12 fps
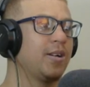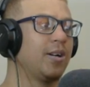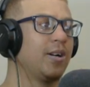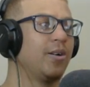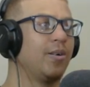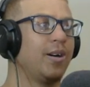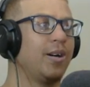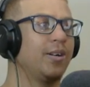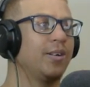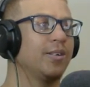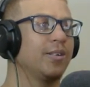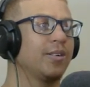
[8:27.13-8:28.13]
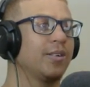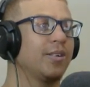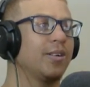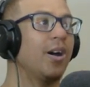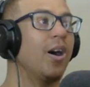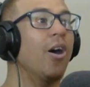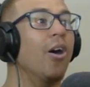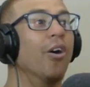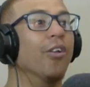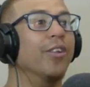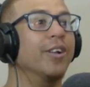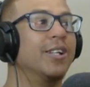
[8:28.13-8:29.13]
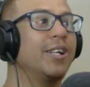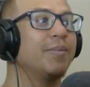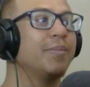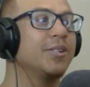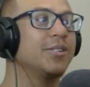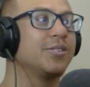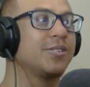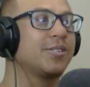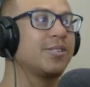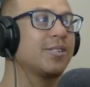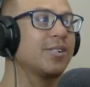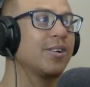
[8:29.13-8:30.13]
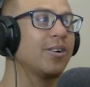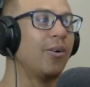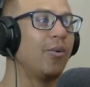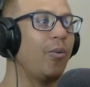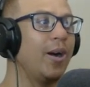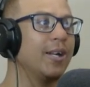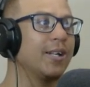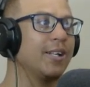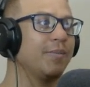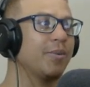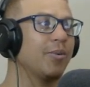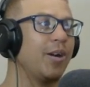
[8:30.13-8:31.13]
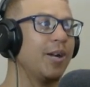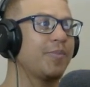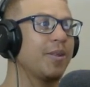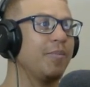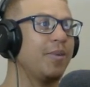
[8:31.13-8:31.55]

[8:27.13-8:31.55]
Oh wow. Oh, the demons. Well, one demon wiped him